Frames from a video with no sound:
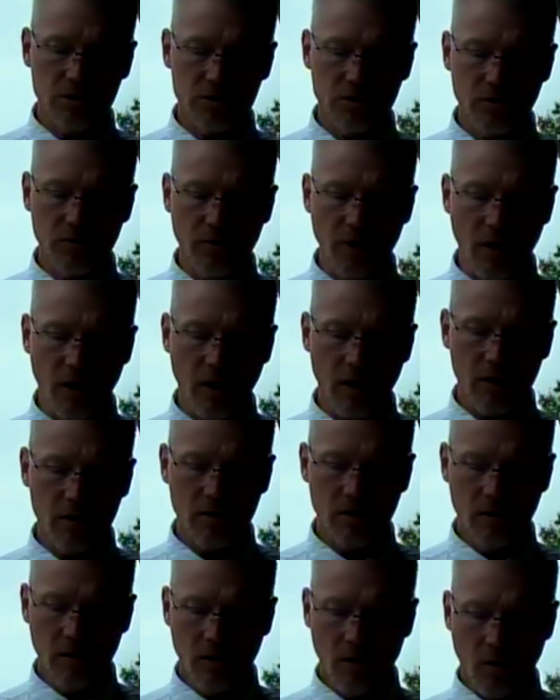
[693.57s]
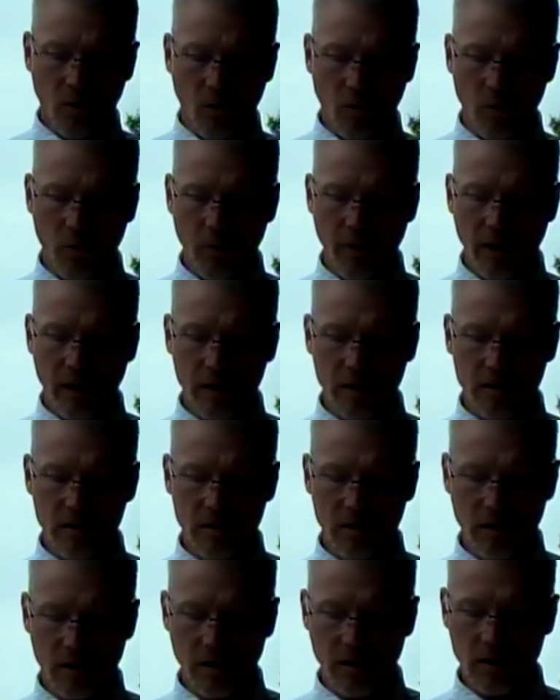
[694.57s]
that you've got, or we
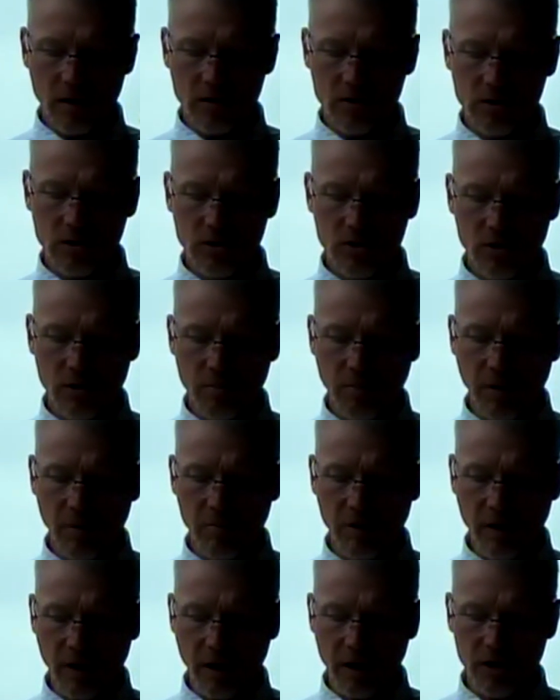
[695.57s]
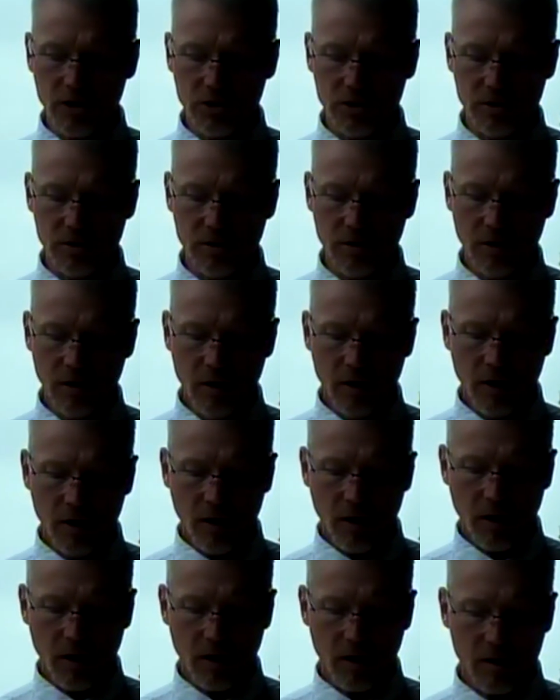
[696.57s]
can send you a publication.
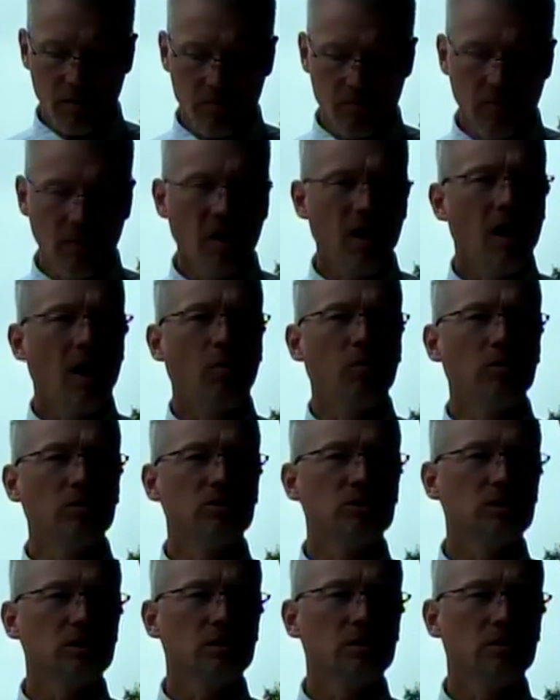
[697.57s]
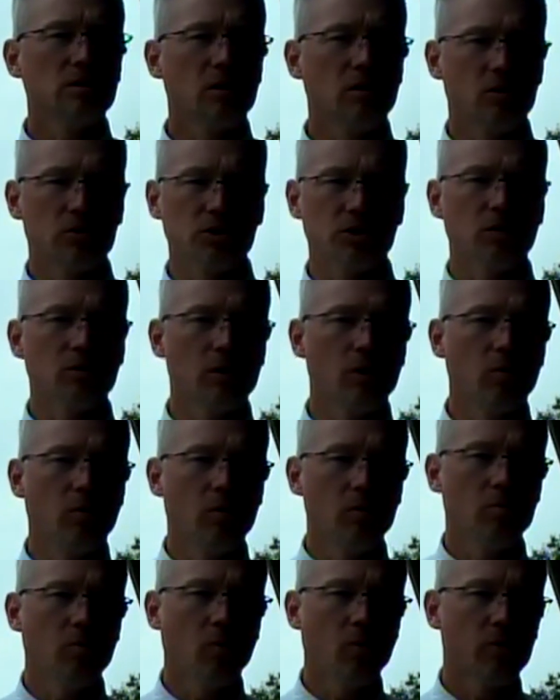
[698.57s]
I will show you
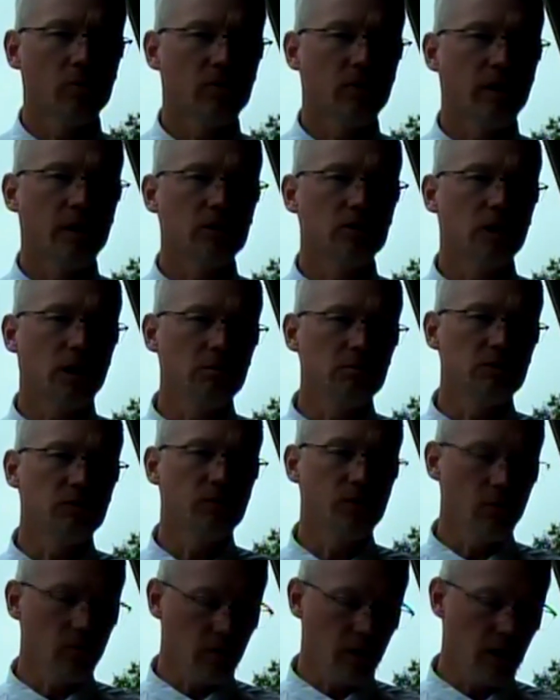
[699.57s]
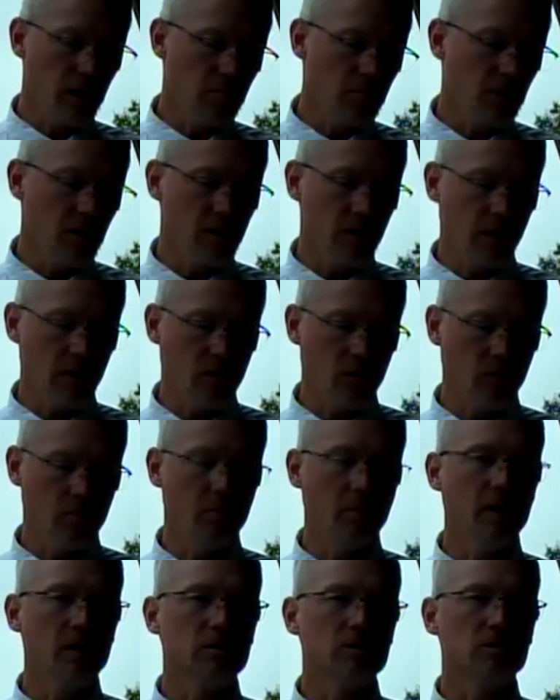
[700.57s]
one more thing. James, if you'll hand me that little
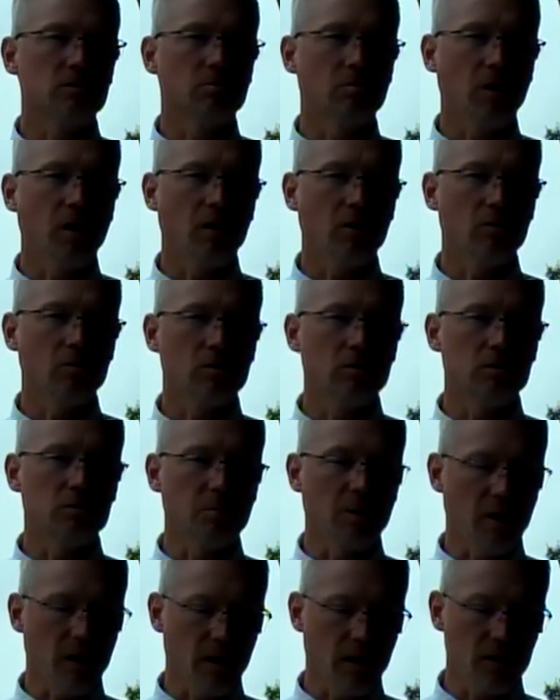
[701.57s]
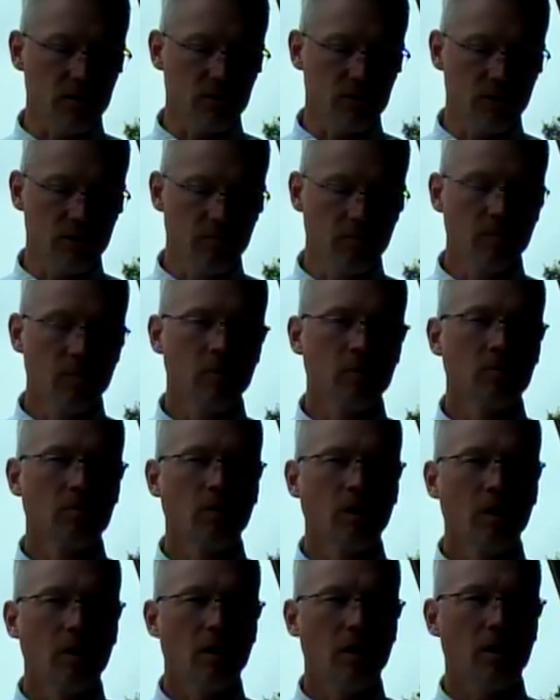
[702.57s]
medicine bottle that's behind you.
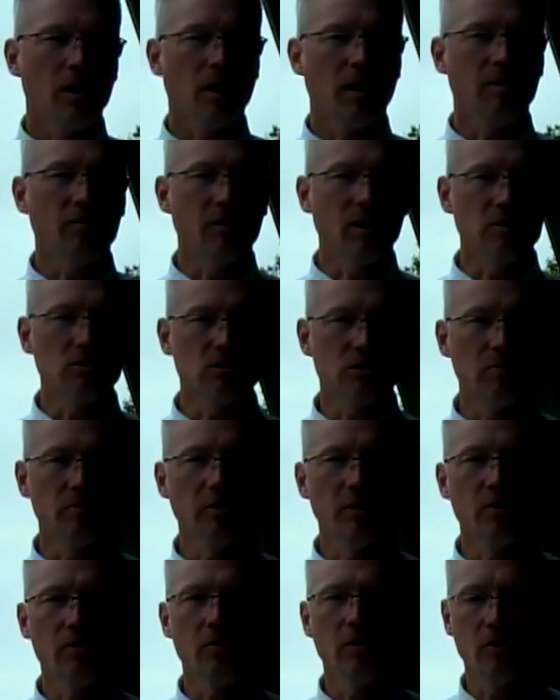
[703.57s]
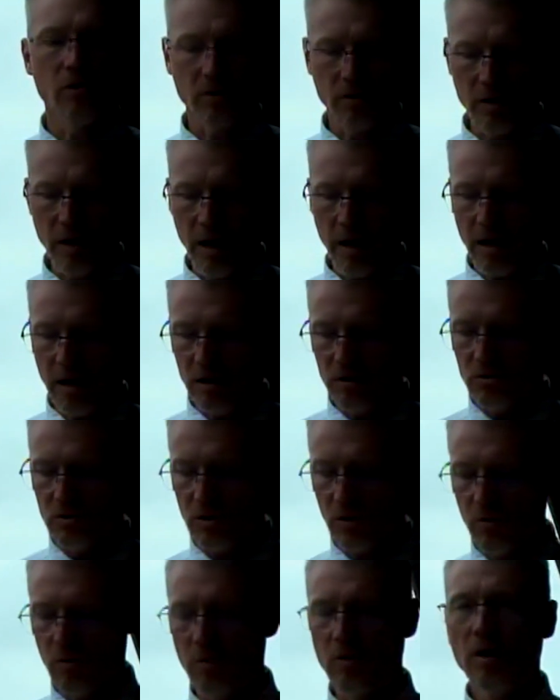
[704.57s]
I've got some here that are dead.
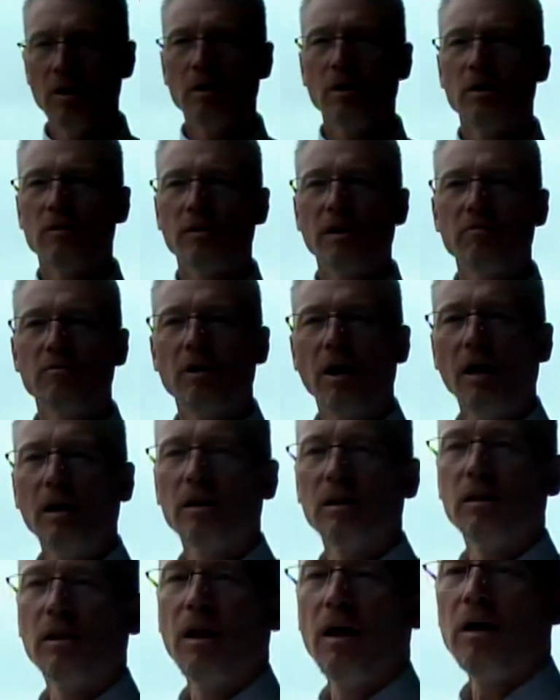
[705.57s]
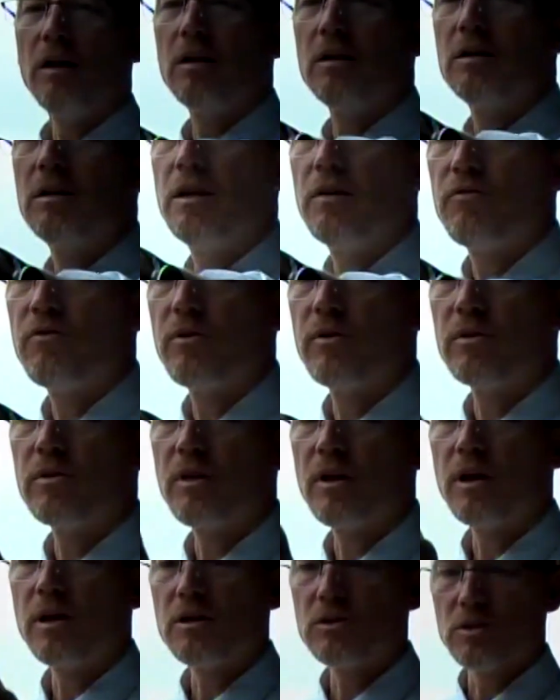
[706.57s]
So they've got a lot of different
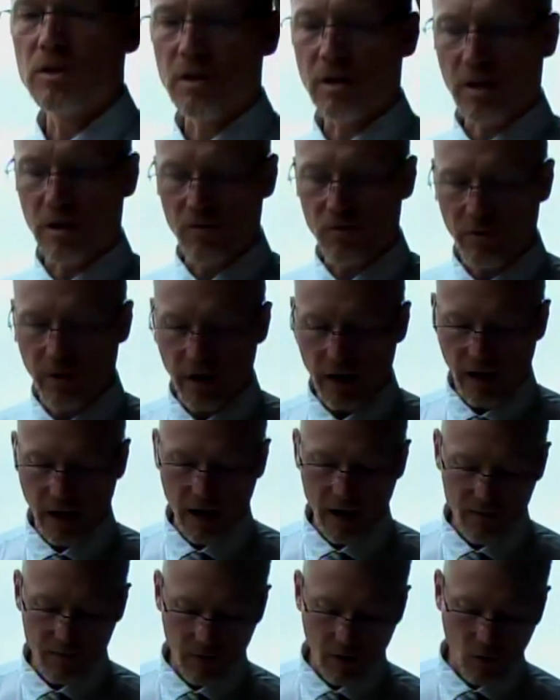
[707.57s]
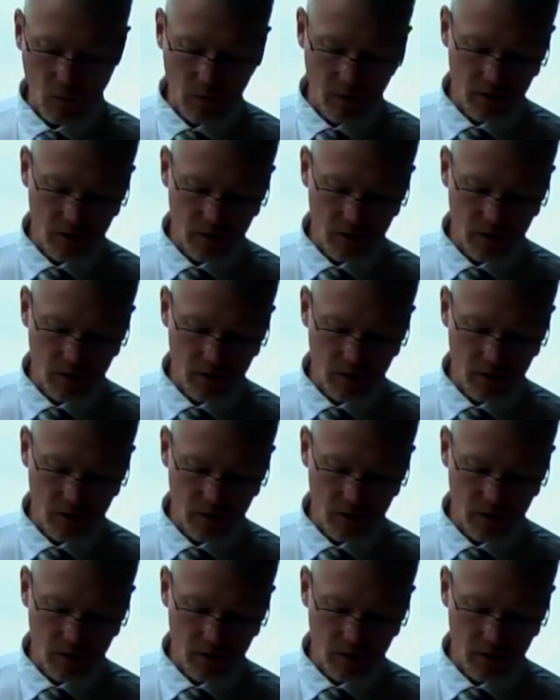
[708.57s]
things that can wreak havoc